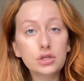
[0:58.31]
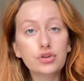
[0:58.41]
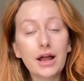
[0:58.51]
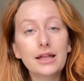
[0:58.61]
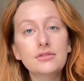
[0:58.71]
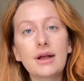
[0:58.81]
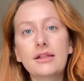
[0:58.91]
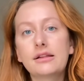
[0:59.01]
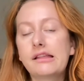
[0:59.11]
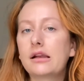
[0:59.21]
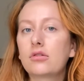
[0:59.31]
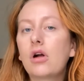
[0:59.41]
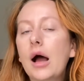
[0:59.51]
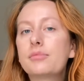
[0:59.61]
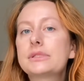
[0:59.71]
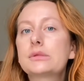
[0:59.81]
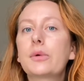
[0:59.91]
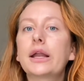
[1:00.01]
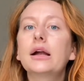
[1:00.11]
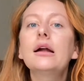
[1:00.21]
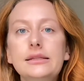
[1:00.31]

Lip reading: trend rather than a crop sweater.